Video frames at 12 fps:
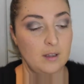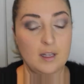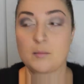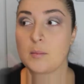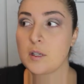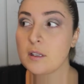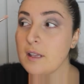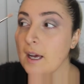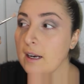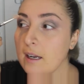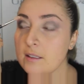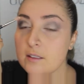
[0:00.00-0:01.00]
and put
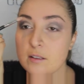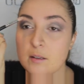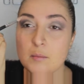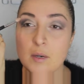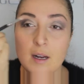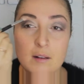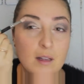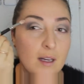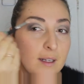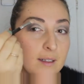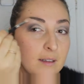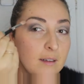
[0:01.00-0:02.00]
that under the brow
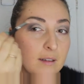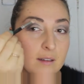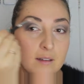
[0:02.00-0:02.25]
line.